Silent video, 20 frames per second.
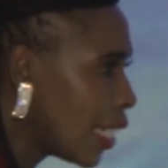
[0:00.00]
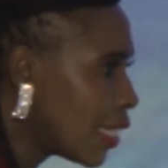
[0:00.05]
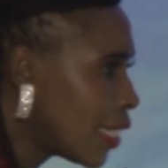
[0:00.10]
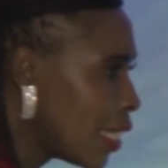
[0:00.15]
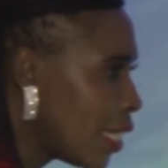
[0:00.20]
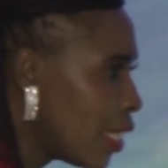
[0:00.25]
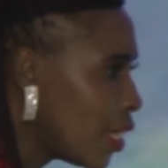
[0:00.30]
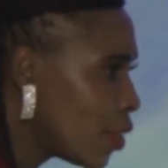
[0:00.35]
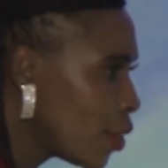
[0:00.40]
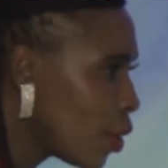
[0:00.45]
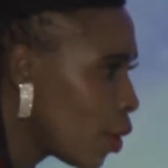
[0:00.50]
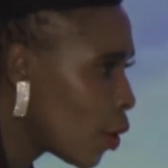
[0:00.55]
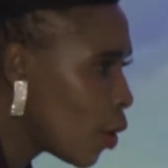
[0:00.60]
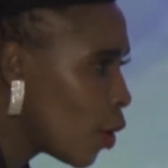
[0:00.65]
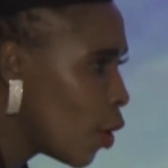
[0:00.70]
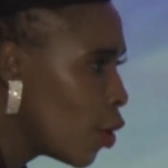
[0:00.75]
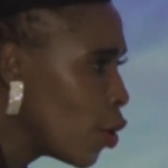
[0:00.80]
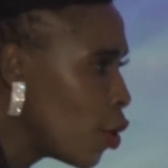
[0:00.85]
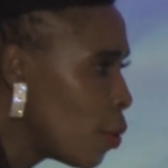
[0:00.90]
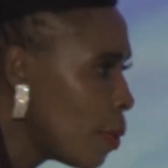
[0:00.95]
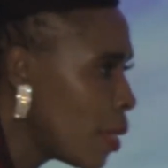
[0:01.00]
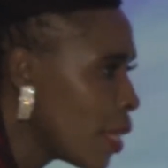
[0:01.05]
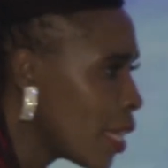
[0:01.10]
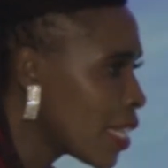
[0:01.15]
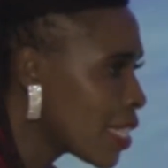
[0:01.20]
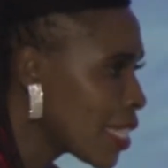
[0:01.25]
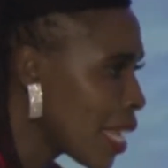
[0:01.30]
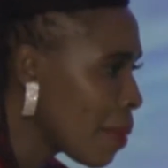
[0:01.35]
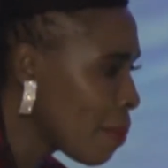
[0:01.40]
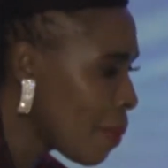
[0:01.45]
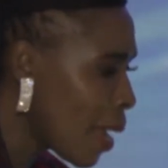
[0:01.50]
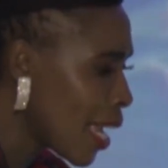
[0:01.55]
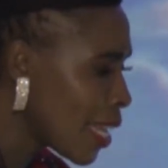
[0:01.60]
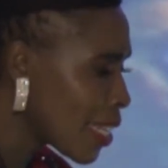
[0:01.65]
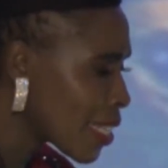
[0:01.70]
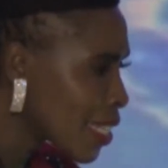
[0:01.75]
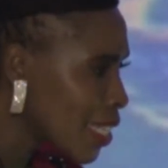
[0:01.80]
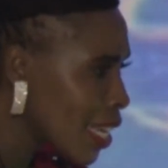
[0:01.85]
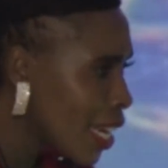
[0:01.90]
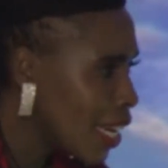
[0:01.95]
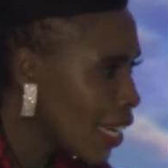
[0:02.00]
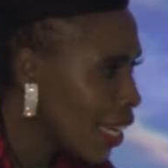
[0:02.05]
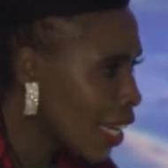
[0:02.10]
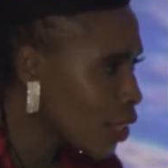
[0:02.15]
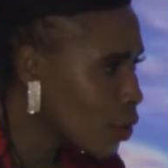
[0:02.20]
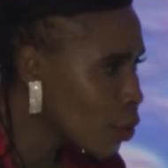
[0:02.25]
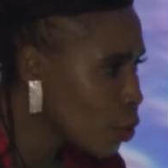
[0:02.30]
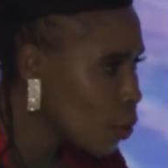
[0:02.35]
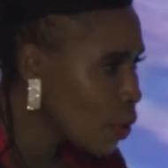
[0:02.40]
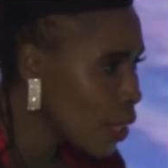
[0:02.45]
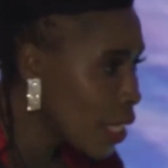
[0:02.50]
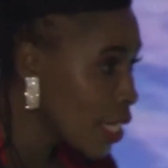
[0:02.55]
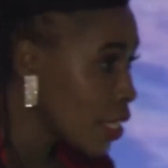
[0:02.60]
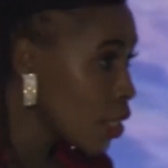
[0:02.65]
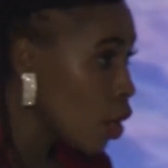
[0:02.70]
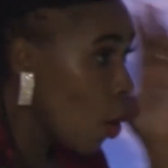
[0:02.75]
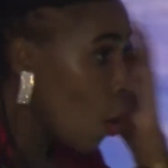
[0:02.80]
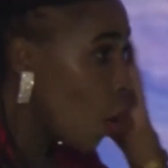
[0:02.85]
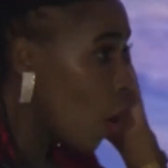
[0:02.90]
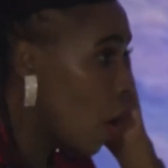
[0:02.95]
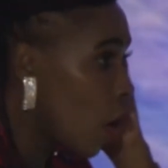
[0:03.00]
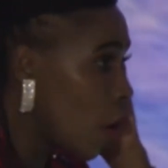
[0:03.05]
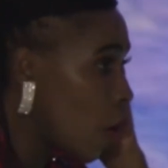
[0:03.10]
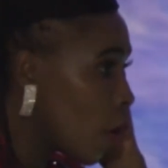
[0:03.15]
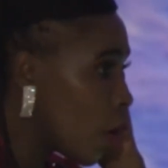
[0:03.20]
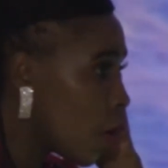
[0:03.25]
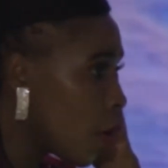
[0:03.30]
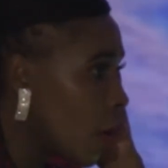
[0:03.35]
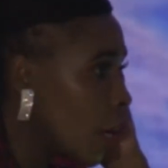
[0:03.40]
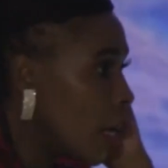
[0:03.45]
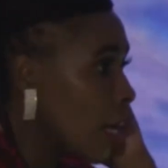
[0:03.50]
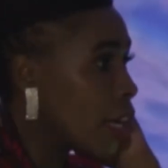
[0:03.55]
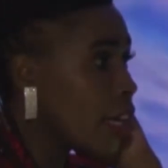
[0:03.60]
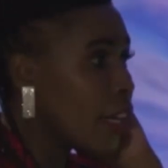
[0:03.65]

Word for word: I didn't know. You mean the same hands can do this? Whoo!